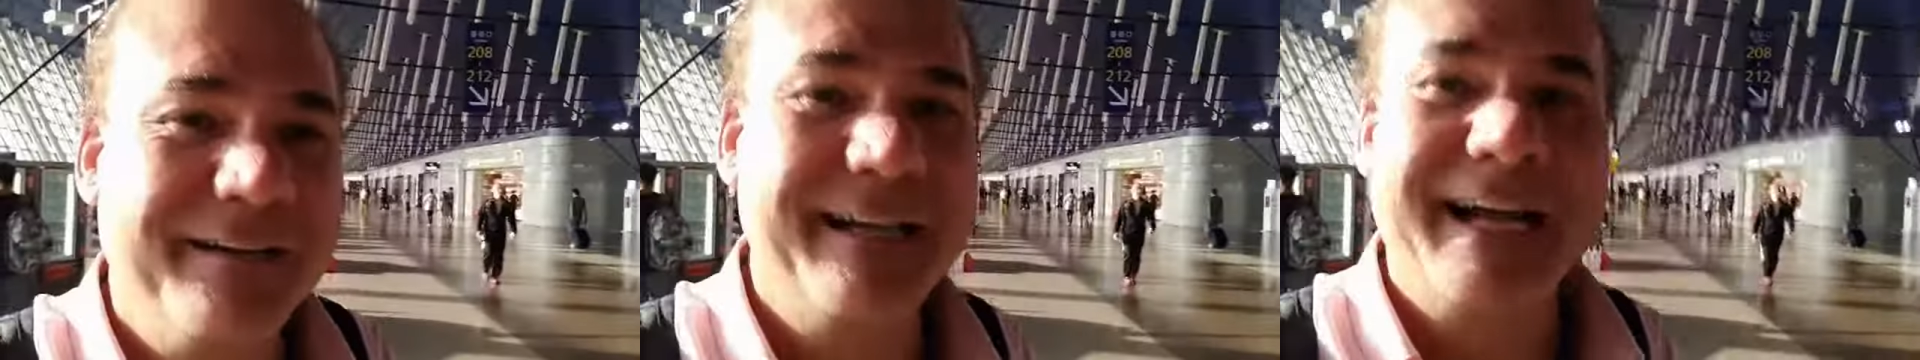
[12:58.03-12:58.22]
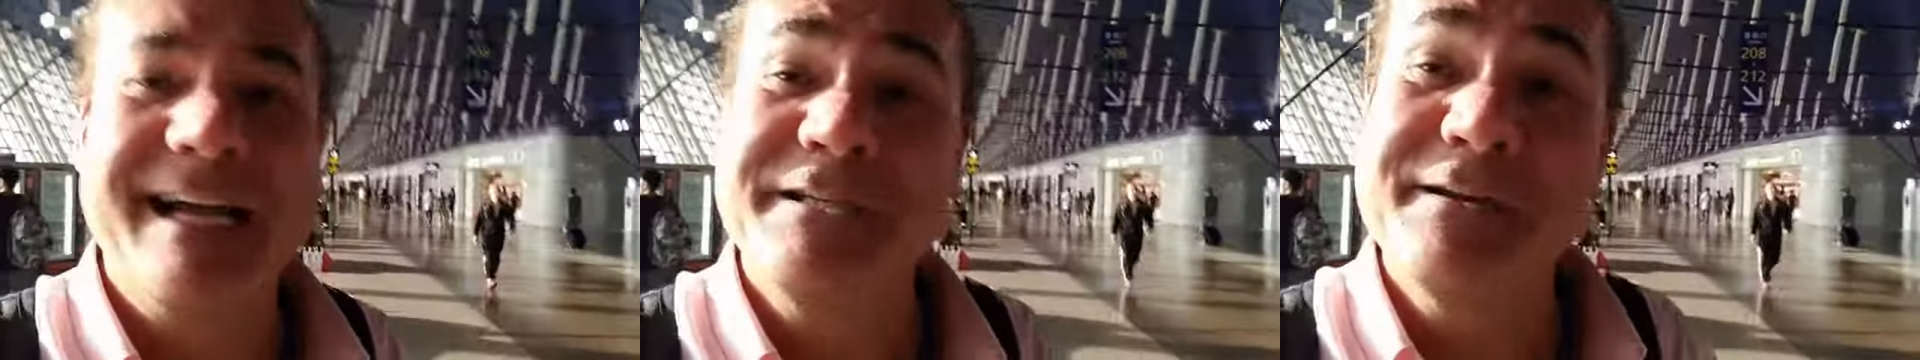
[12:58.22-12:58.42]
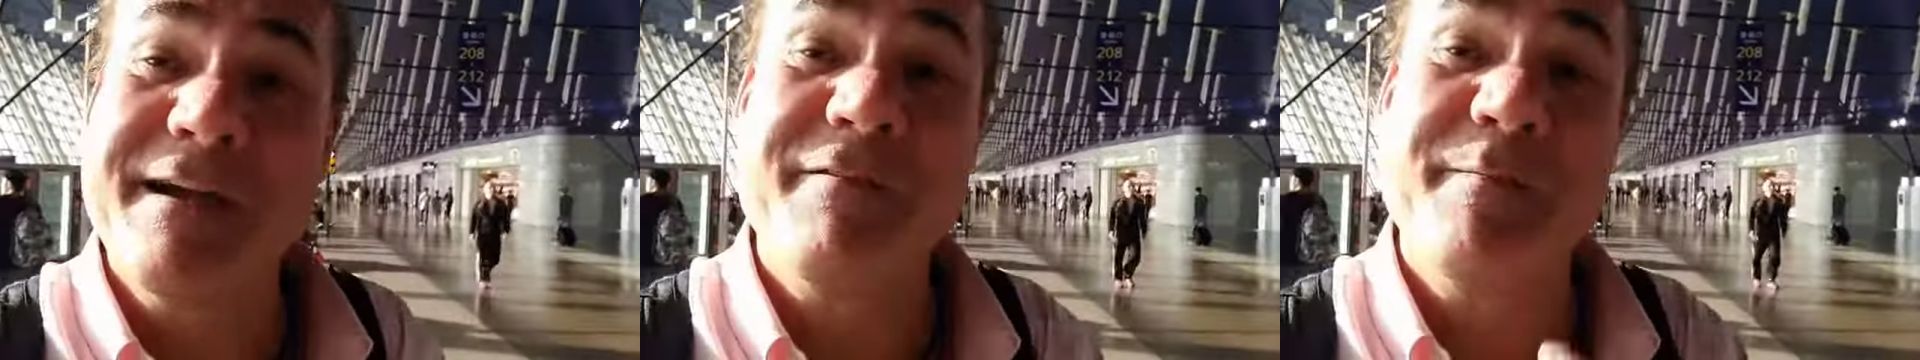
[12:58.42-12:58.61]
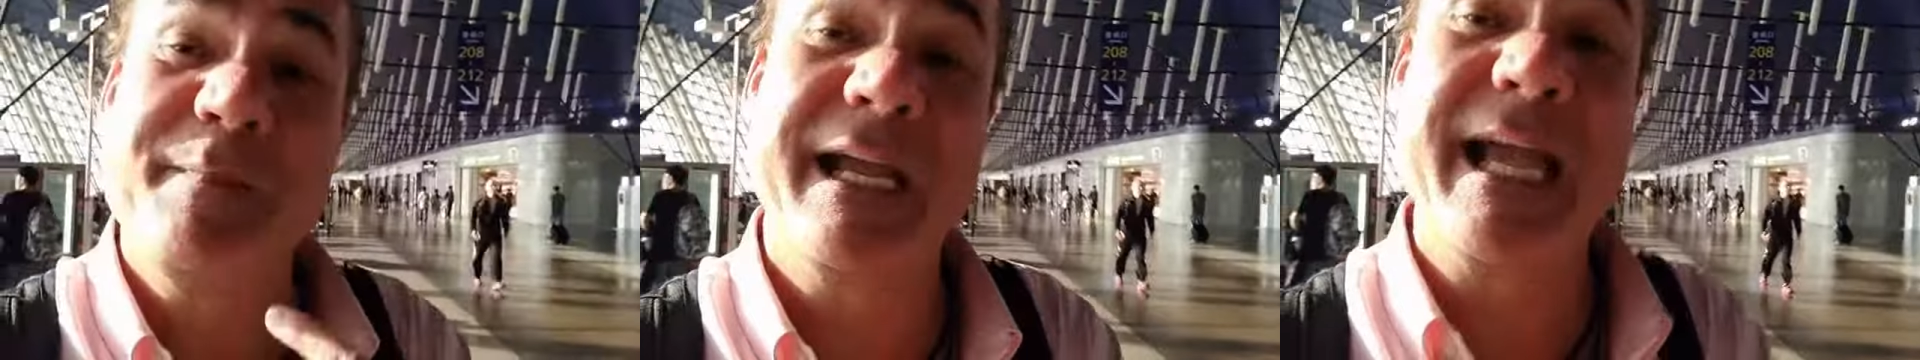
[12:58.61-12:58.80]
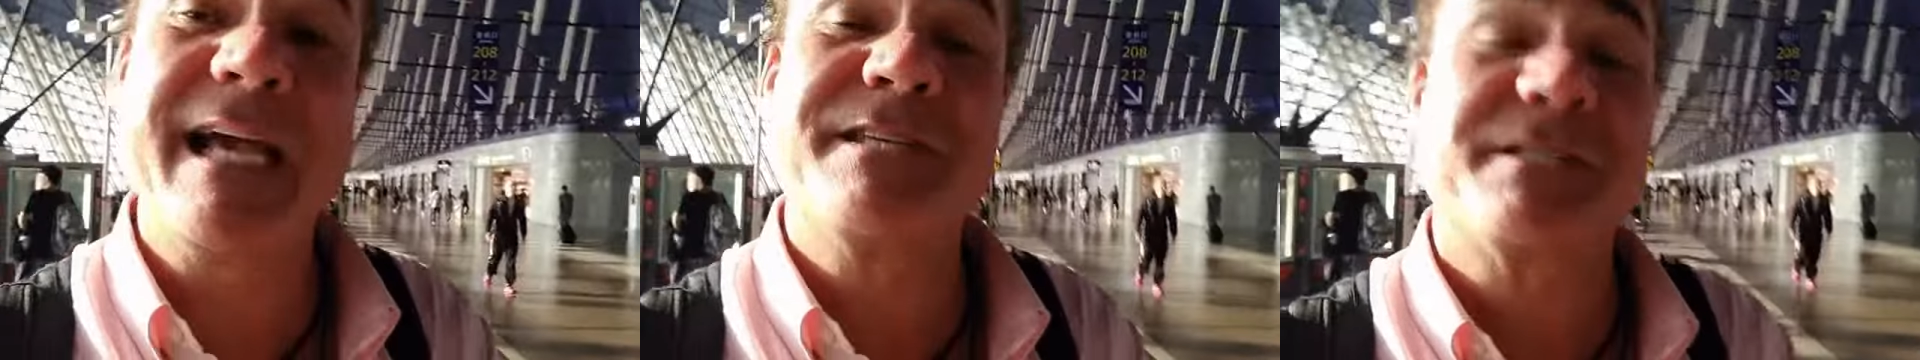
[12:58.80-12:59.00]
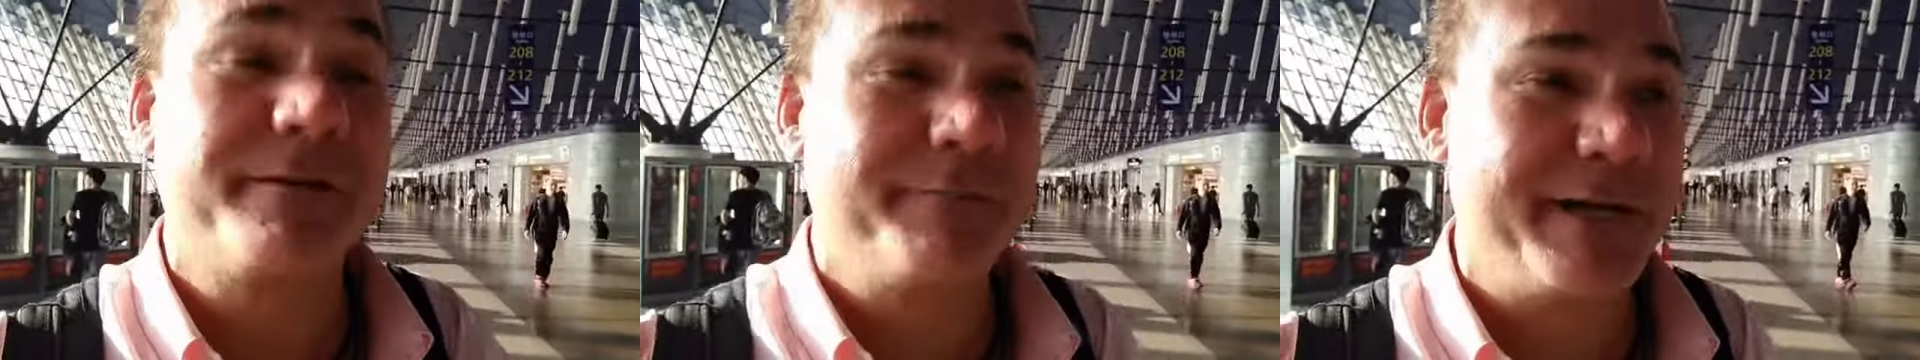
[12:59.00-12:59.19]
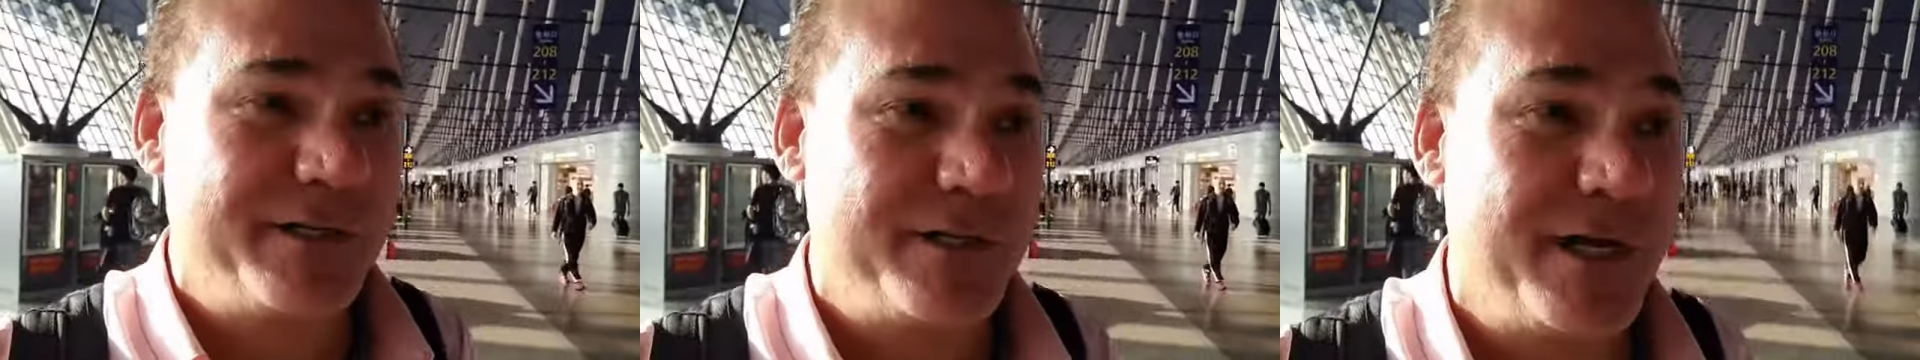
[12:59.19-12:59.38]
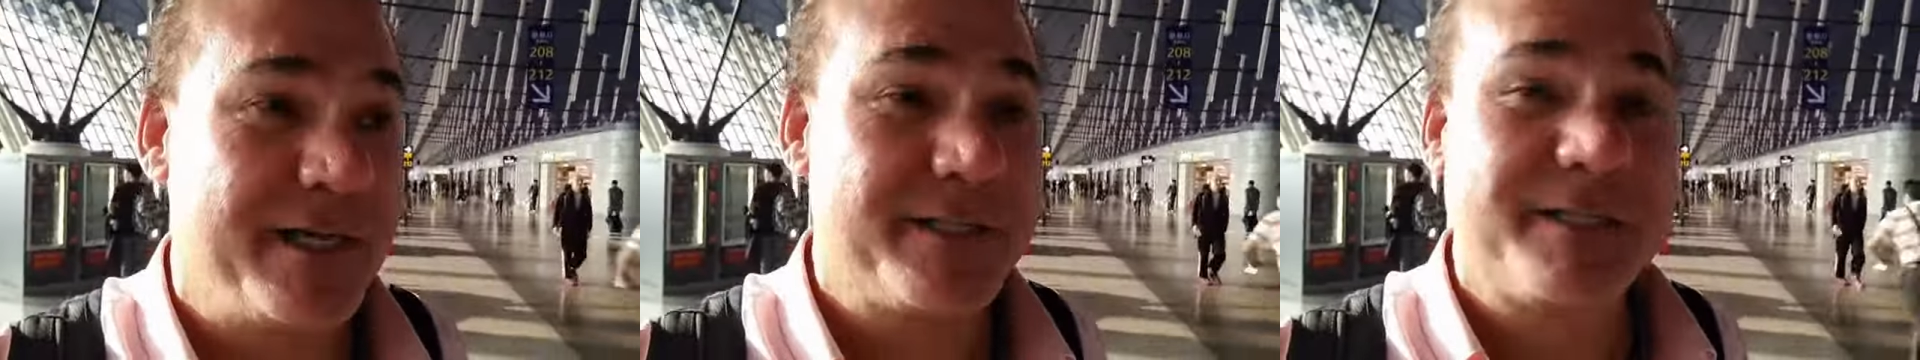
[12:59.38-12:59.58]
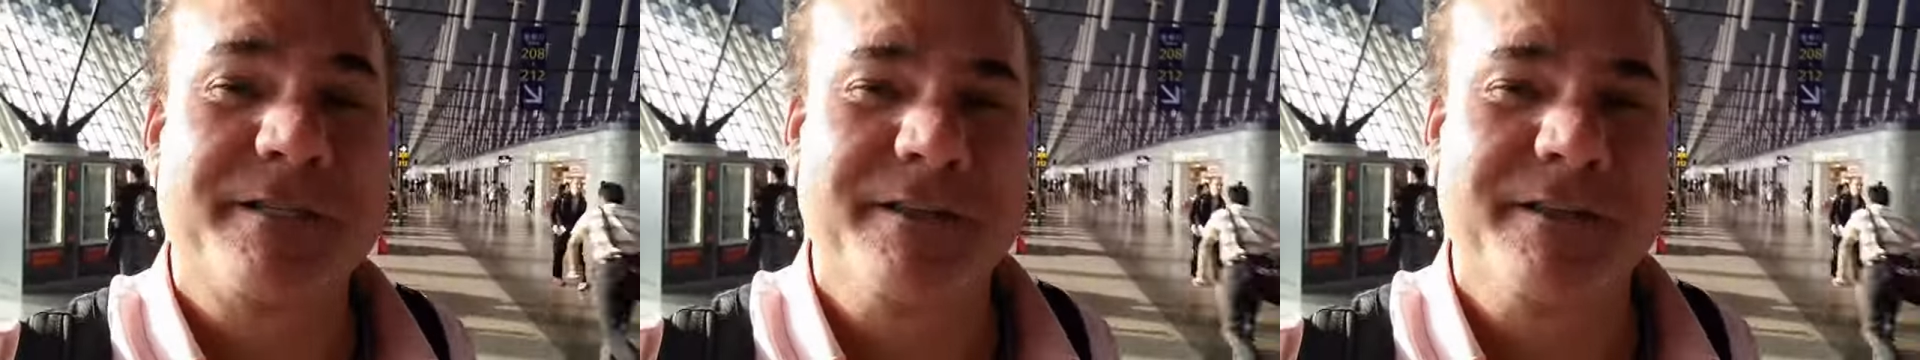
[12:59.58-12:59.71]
I do have a big S on my chest,